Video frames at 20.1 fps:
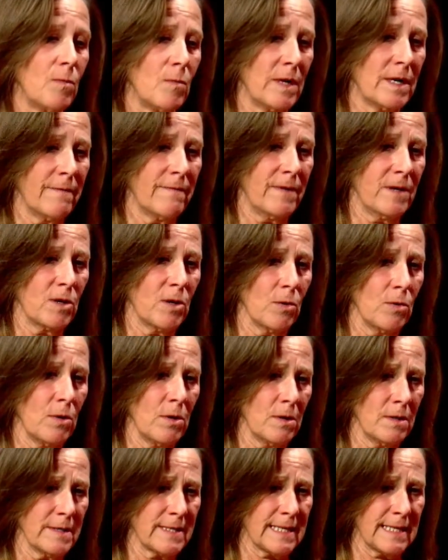one of the
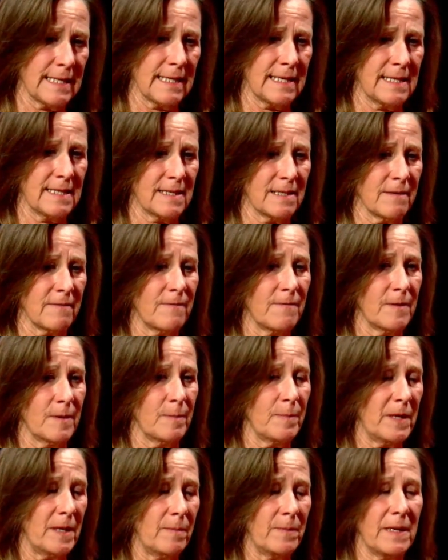goals, at least of the
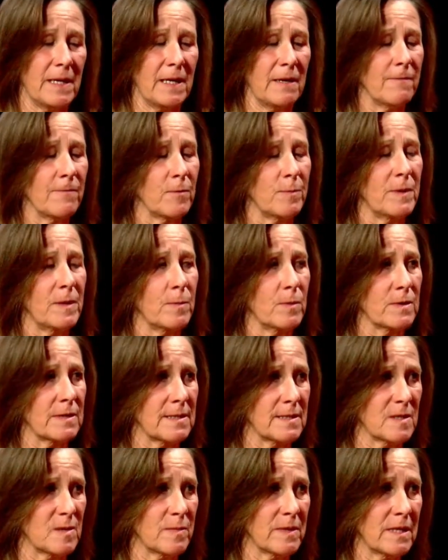PPE for People with
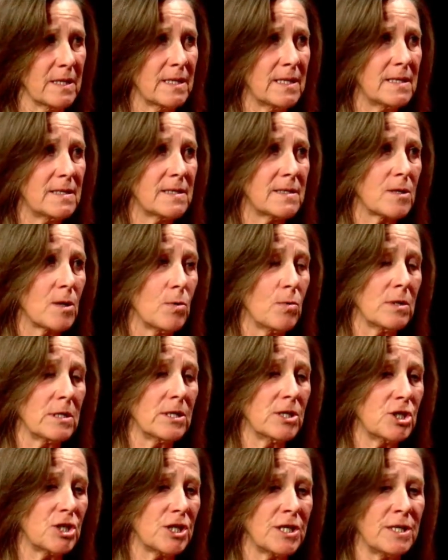Disabilities
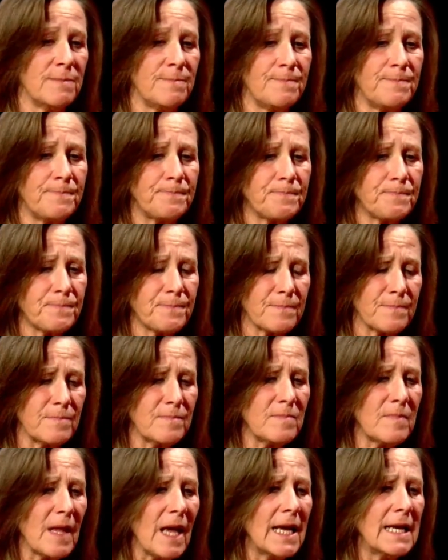Coalition,
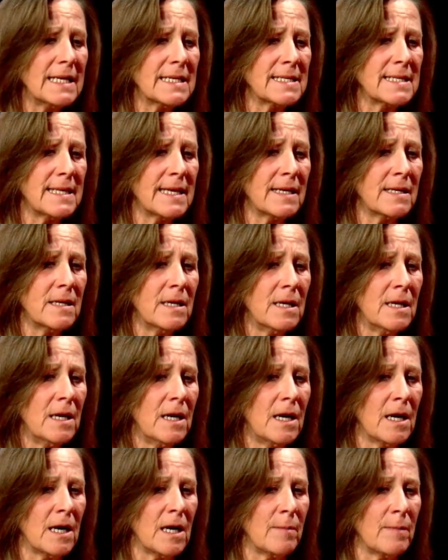is that
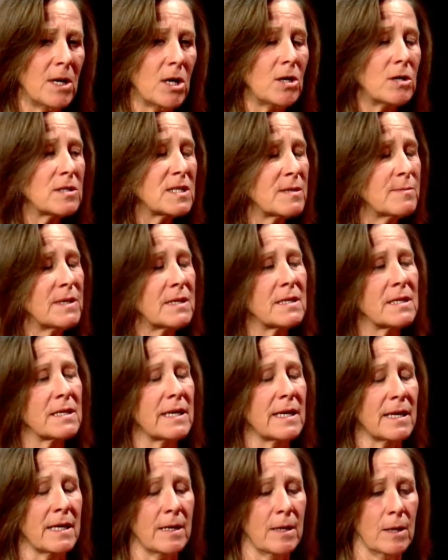
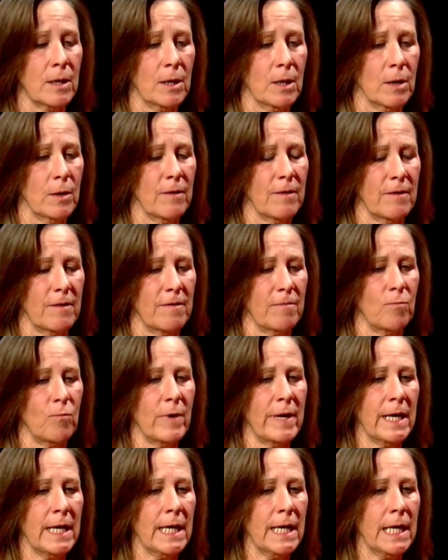ultimately
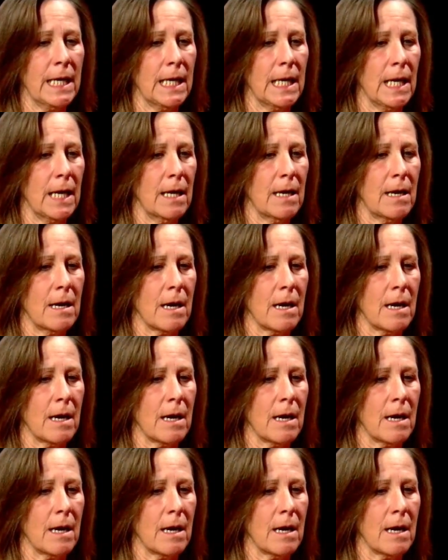we